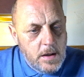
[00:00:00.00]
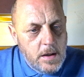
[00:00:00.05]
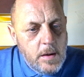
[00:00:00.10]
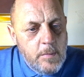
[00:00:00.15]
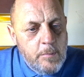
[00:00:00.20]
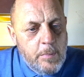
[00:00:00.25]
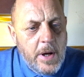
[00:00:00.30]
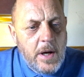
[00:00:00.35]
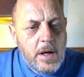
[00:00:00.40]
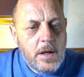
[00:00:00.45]

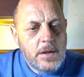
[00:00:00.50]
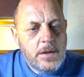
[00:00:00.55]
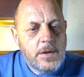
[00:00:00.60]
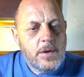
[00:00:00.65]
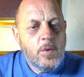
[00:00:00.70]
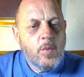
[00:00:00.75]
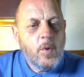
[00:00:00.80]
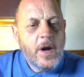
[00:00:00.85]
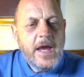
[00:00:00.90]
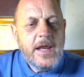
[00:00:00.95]
But
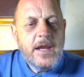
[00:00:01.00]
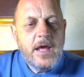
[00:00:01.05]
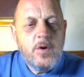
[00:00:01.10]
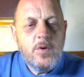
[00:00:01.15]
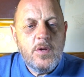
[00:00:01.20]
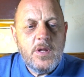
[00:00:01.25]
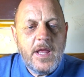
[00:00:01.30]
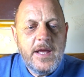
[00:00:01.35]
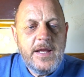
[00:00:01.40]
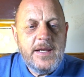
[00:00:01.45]
when
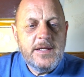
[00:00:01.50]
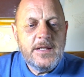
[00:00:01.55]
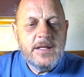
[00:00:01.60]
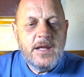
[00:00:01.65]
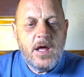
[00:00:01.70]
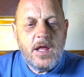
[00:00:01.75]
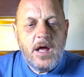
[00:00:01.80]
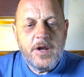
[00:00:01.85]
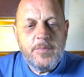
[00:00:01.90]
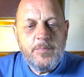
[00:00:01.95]
outlining
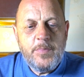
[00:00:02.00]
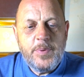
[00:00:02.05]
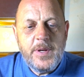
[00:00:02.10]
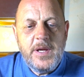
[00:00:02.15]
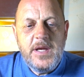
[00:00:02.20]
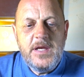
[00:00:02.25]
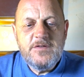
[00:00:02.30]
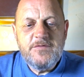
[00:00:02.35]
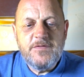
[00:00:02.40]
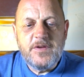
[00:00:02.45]
her
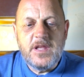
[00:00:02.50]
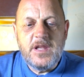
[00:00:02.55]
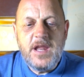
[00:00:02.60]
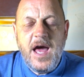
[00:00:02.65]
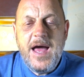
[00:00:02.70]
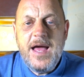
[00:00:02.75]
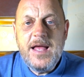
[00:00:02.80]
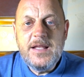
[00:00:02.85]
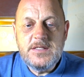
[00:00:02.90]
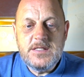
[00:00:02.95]
praise for the
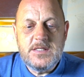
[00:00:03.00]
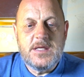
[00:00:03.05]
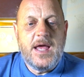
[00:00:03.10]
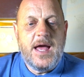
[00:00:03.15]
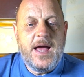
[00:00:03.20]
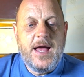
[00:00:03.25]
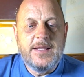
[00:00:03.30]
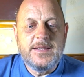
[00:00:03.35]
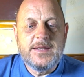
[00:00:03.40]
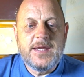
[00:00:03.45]
Nats
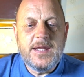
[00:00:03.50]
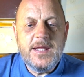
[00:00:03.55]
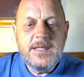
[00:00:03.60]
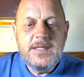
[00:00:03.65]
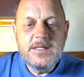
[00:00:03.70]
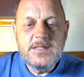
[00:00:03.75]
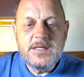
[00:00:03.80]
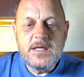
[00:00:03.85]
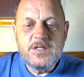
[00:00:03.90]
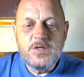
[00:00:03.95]
and
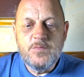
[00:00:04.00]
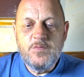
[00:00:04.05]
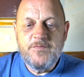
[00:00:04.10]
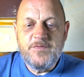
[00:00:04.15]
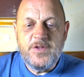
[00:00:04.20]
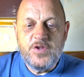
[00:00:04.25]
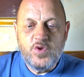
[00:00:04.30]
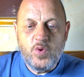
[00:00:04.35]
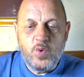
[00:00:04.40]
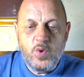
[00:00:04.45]
criticism of the
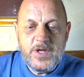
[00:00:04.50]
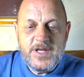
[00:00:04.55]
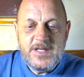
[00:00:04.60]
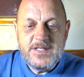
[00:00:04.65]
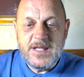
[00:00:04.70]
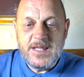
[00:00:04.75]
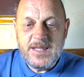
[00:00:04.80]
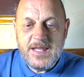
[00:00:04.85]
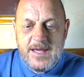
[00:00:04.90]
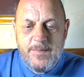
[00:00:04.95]
Tories
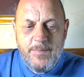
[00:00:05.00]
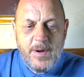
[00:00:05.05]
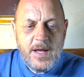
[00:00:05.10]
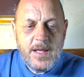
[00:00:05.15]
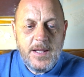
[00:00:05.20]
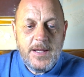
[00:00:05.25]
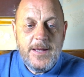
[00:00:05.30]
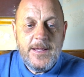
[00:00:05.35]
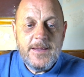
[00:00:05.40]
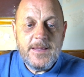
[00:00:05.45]
and Labour,
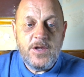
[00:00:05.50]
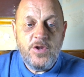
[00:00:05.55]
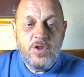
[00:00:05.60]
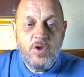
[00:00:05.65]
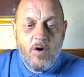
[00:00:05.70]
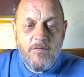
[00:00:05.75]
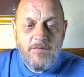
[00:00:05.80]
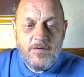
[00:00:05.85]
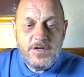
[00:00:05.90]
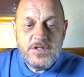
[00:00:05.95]
the
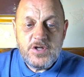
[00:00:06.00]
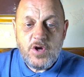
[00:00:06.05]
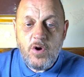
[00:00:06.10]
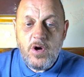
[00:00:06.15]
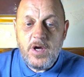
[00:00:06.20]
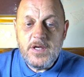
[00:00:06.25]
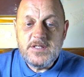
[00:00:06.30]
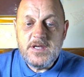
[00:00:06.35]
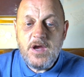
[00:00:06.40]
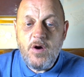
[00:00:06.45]
novelist got
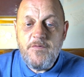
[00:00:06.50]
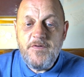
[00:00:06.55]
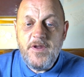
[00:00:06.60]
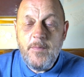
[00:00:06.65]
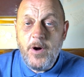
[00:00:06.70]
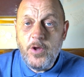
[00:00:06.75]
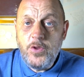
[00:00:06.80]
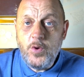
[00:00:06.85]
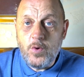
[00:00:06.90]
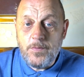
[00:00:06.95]
herself in a
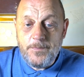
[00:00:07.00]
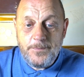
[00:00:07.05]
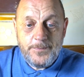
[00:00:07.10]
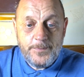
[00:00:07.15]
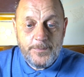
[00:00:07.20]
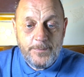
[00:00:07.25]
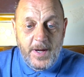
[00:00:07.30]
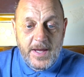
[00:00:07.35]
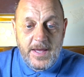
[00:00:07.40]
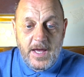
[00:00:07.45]
muddle
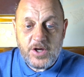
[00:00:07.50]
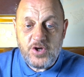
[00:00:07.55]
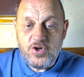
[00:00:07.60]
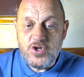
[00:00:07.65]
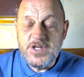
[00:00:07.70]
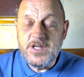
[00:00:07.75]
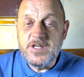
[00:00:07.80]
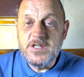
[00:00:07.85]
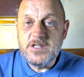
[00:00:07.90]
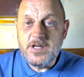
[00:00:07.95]
by
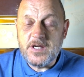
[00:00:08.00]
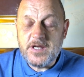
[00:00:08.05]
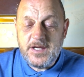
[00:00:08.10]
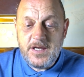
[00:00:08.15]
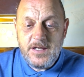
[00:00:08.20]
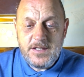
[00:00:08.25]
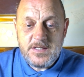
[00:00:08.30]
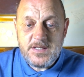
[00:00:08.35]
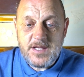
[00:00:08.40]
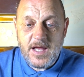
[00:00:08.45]
accusing Sir Keir
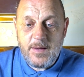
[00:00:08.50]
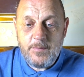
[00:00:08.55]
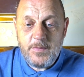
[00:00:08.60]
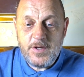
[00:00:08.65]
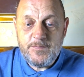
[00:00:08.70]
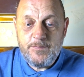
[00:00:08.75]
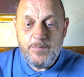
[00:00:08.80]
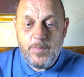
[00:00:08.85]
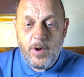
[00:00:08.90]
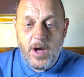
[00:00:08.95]
Starmer's
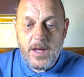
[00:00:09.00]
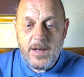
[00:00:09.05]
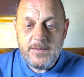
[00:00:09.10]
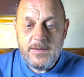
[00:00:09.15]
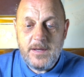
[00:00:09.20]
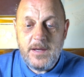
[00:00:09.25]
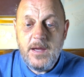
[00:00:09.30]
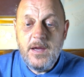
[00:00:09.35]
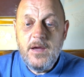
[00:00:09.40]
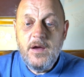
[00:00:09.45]

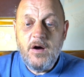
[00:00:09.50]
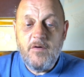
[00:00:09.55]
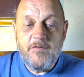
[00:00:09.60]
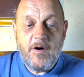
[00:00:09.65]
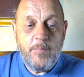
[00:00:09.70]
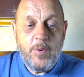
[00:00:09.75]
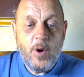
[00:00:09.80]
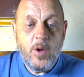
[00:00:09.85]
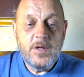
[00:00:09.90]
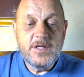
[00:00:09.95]
party of a
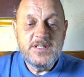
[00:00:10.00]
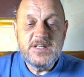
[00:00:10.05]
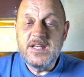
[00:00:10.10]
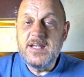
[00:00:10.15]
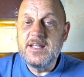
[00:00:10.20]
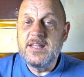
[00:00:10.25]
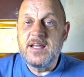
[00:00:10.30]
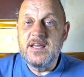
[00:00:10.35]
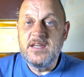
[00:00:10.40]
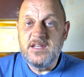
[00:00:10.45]
policy they
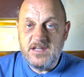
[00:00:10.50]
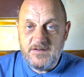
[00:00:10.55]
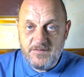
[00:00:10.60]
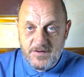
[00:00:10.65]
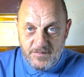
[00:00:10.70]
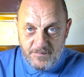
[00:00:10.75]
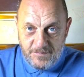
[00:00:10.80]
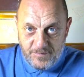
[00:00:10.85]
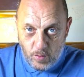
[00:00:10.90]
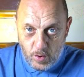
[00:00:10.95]
didn't even
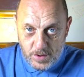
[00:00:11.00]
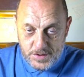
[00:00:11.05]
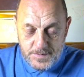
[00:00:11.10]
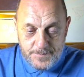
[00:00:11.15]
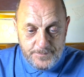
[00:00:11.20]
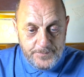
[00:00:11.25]
enforce.